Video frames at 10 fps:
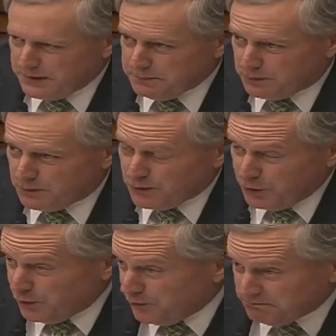people
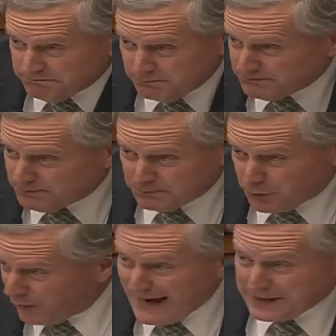who
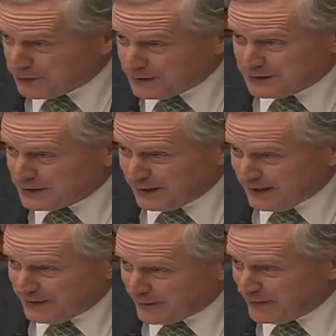
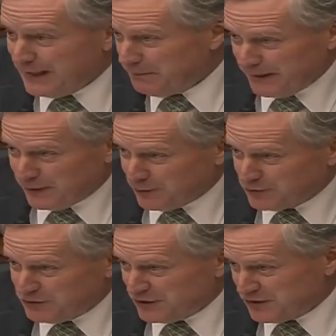miraculously their
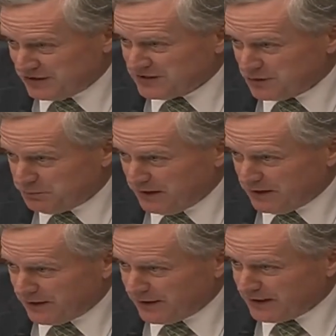emails just
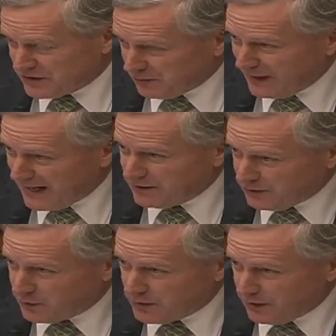disappeared, and so now
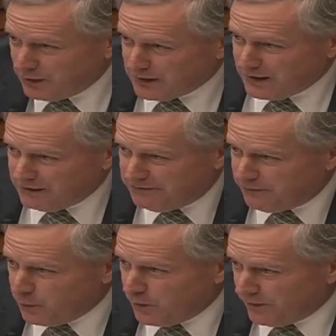you're looking
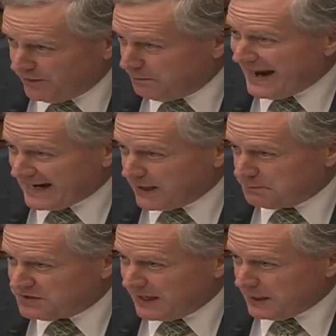for the
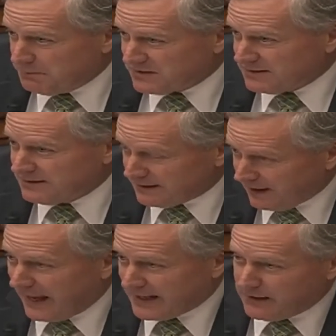backup tapes
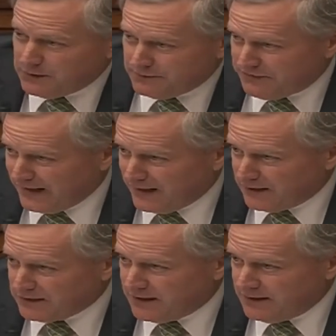like you have
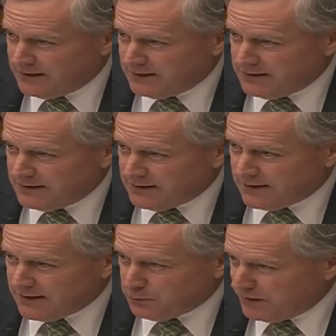found
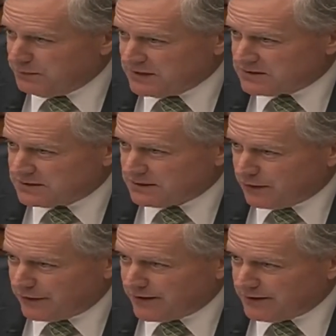with Ms.
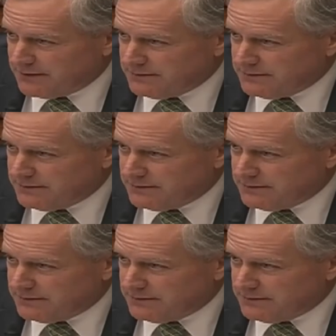Lerner.